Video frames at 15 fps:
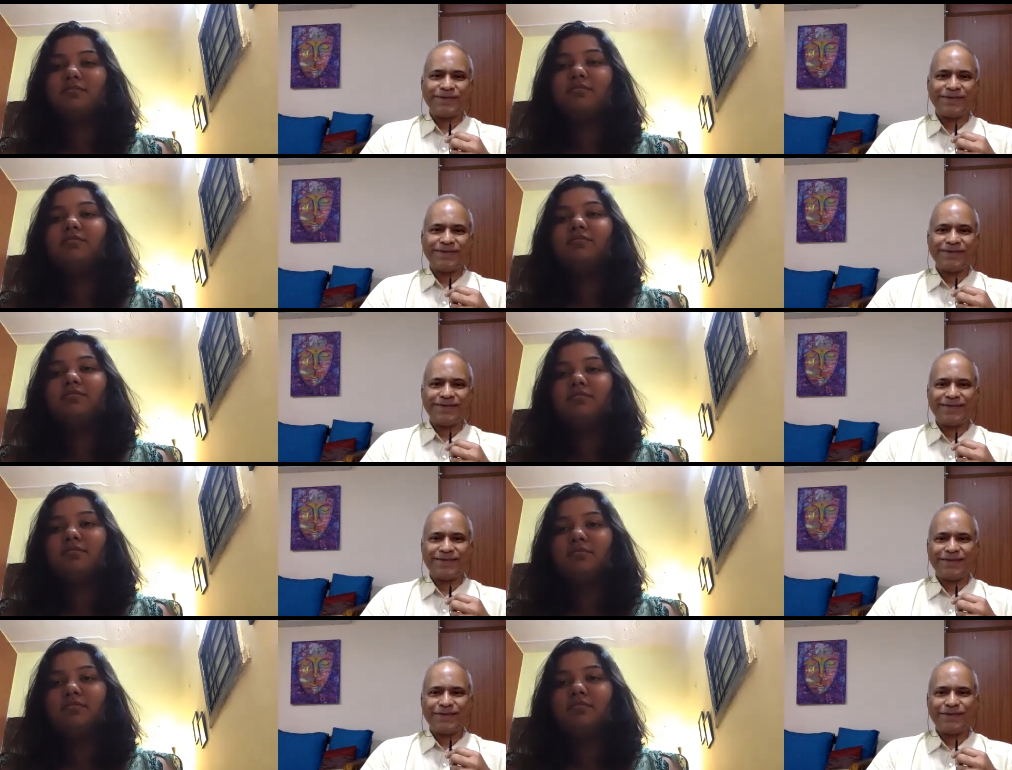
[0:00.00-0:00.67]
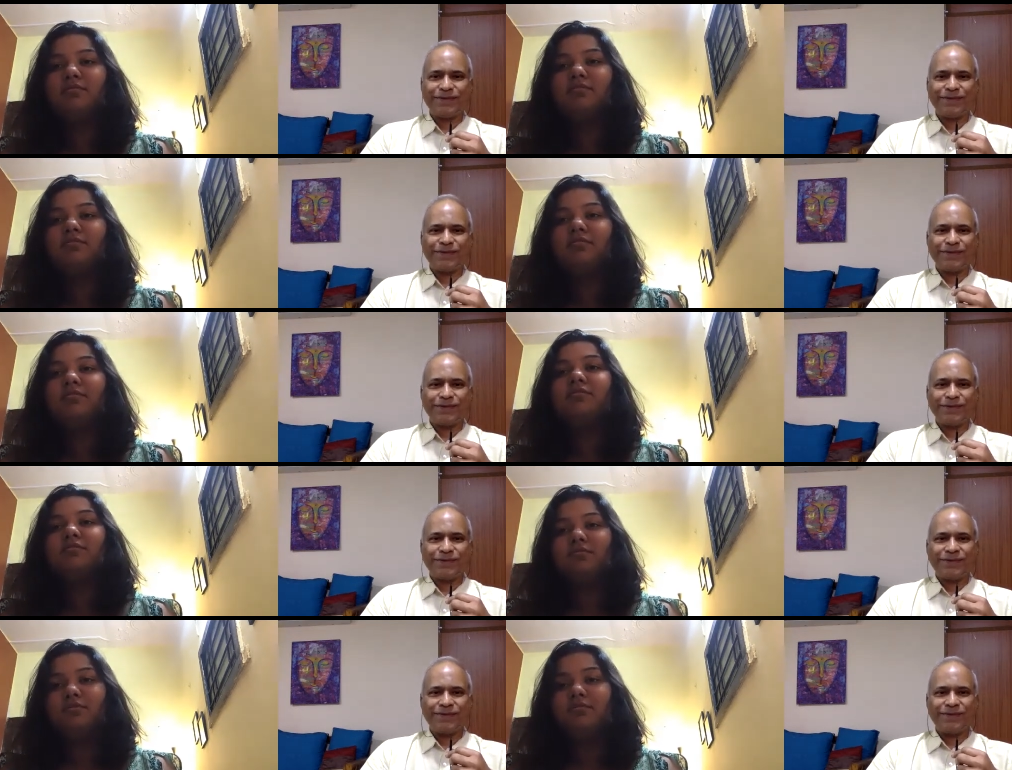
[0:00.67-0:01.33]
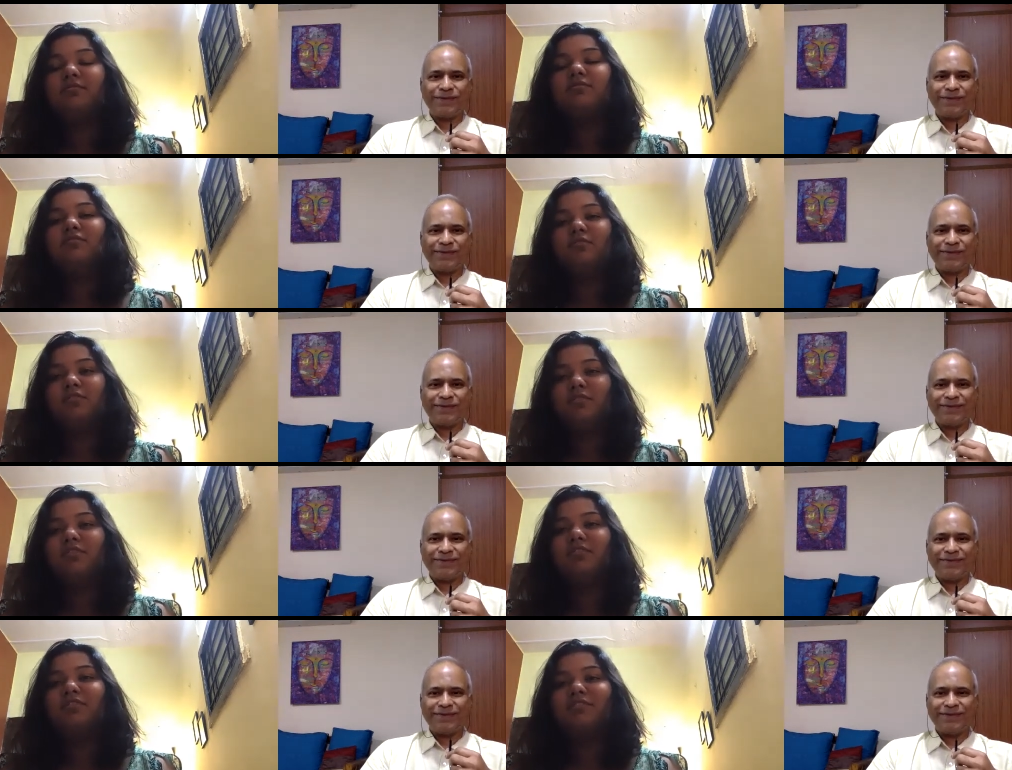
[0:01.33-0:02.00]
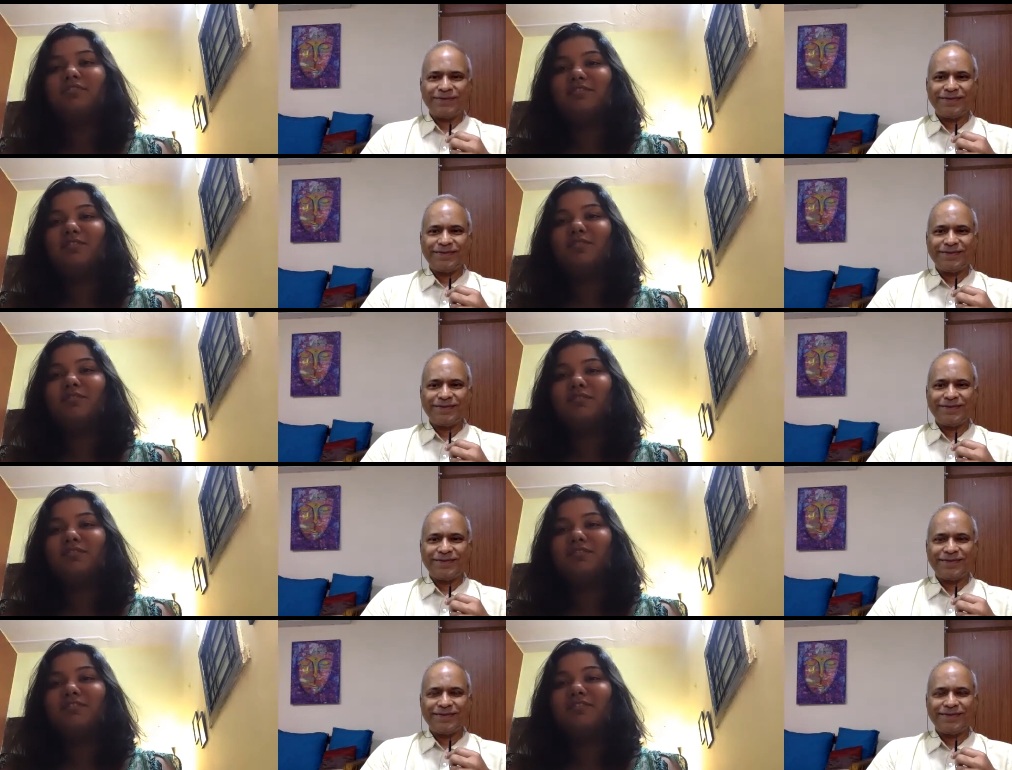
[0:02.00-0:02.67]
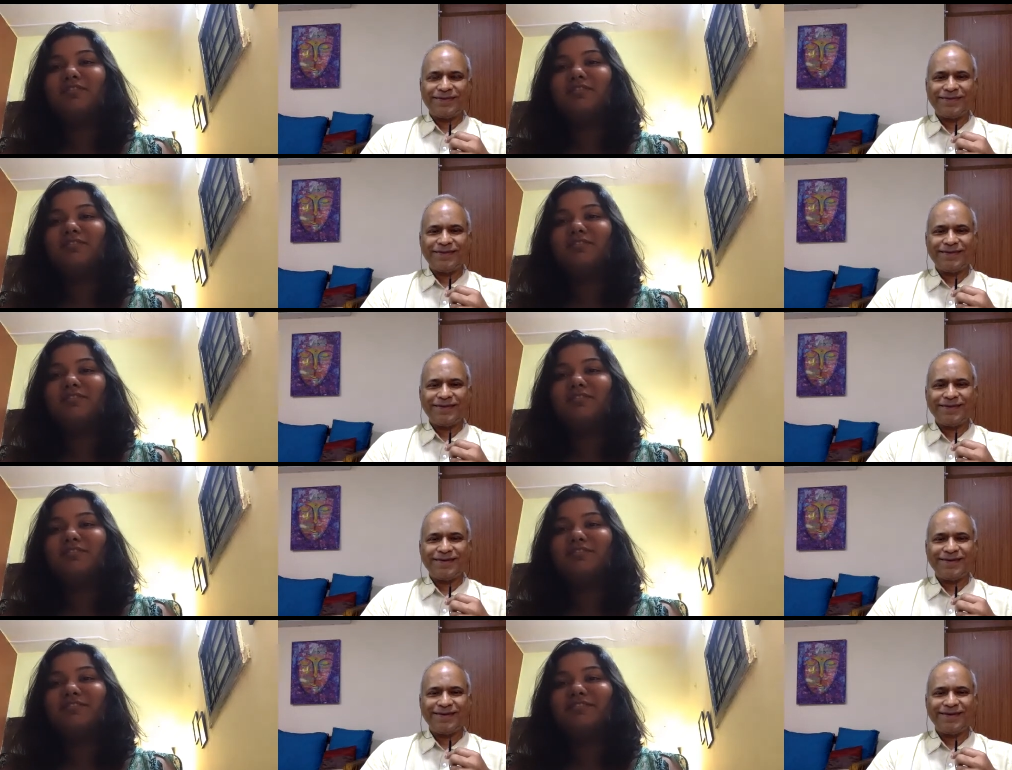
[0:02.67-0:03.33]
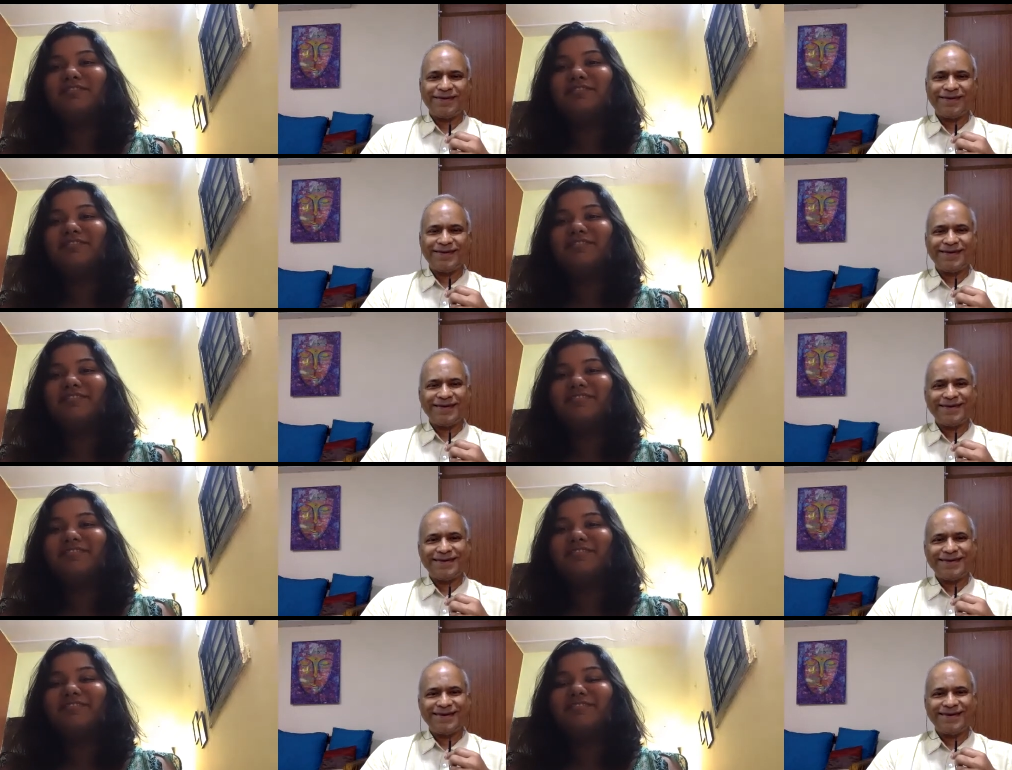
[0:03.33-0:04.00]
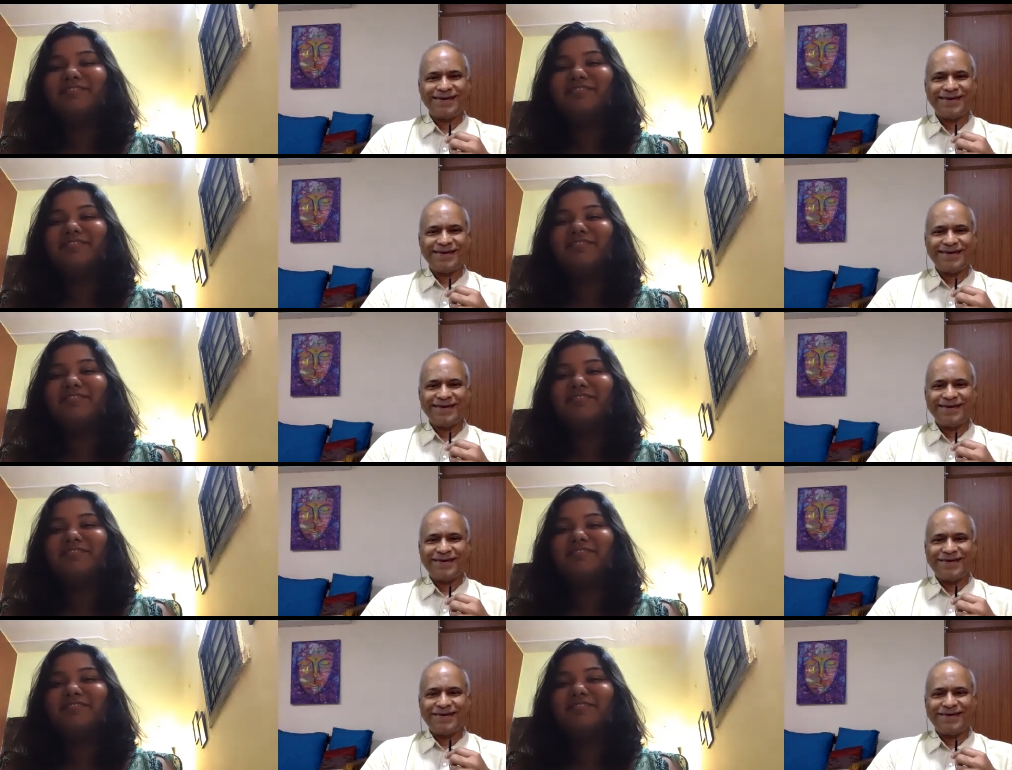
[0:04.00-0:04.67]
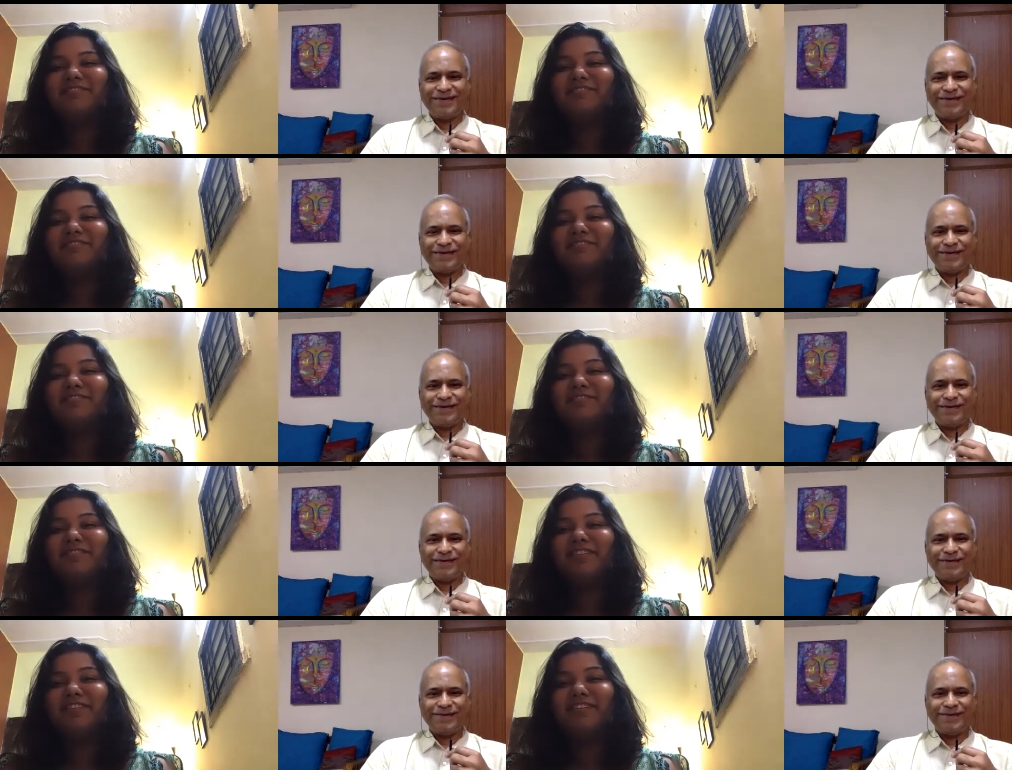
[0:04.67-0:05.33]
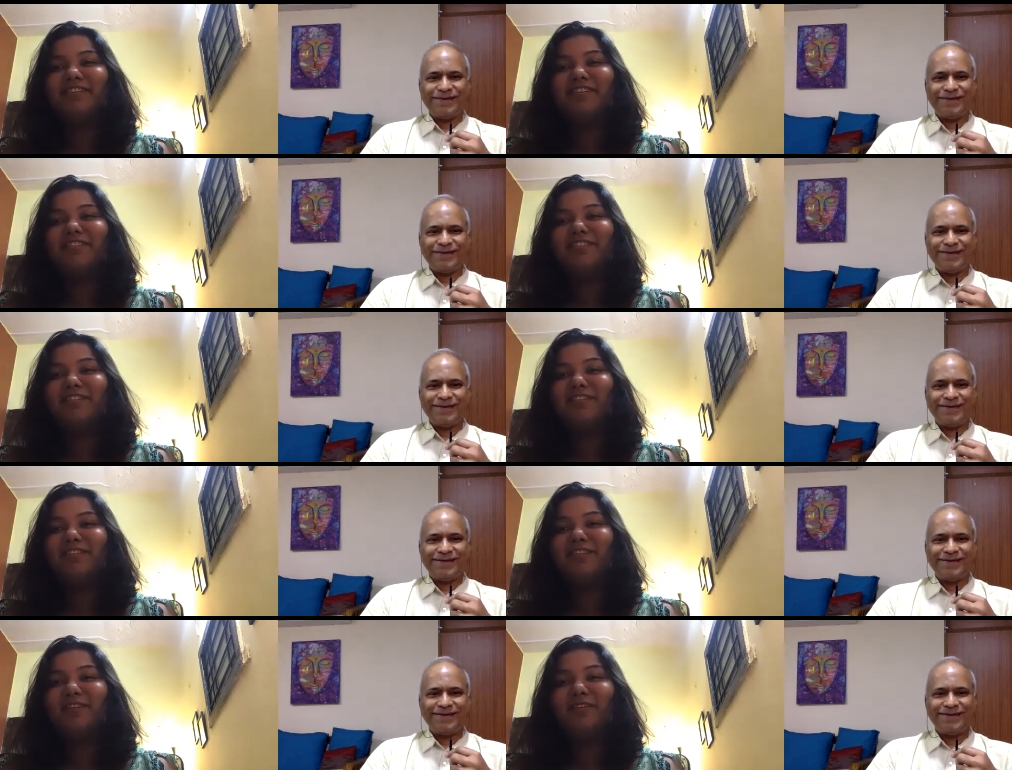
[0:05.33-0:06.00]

(silence)